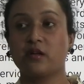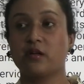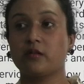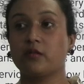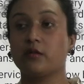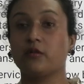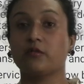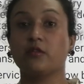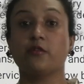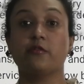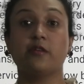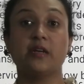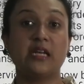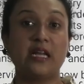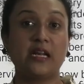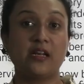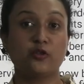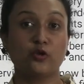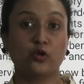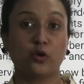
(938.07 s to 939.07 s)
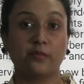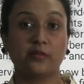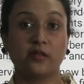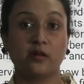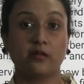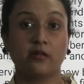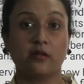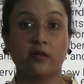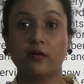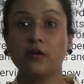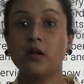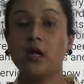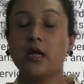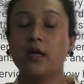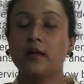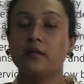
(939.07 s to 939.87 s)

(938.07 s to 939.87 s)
are there, the retail shops are there.